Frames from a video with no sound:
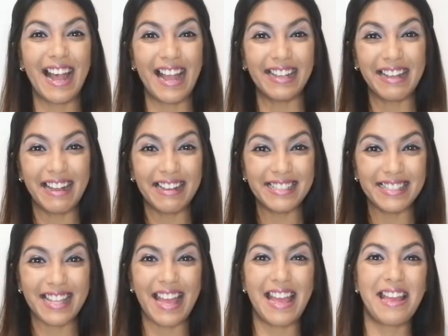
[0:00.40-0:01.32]
Hi
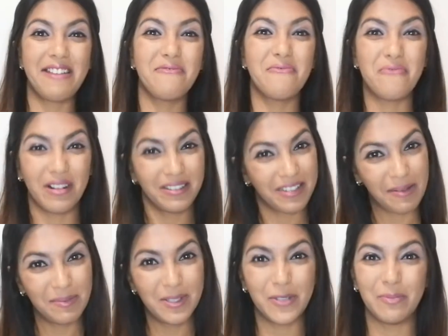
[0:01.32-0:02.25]
guys and
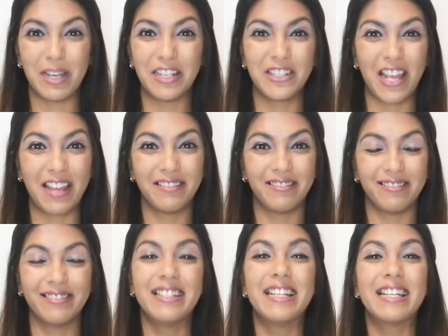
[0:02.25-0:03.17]
welcome to my channel.